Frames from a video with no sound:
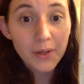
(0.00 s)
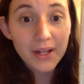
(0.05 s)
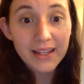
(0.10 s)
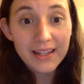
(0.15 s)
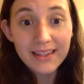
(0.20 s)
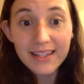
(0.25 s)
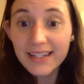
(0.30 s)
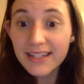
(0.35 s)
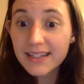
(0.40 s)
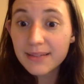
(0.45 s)

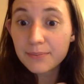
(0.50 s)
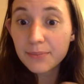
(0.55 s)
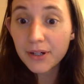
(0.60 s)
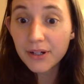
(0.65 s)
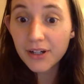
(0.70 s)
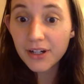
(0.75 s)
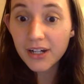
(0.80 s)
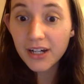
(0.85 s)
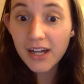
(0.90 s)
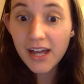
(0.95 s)
with this
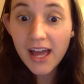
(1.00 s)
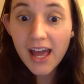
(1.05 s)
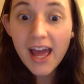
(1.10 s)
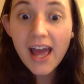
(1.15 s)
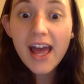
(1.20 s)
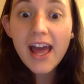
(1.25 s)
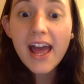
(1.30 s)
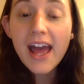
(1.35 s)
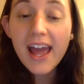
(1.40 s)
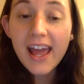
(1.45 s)
book
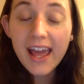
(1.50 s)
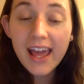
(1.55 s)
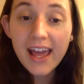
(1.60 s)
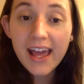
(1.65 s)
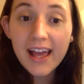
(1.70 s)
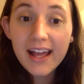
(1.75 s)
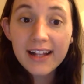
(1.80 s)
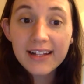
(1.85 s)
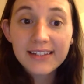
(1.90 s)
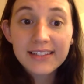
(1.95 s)

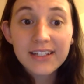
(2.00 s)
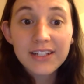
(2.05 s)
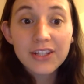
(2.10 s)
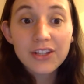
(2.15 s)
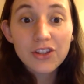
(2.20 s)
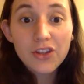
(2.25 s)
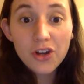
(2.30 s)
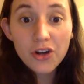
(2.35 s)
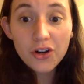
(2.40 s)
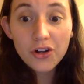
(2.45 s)
and
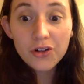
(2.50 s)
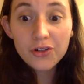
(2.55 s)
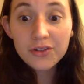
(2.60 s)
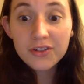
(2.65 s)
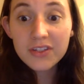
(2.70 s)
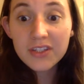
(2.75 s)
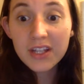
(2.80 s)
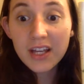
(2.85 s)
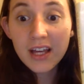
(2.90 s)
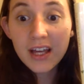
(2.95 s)

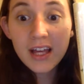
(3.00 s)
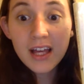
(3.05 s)
that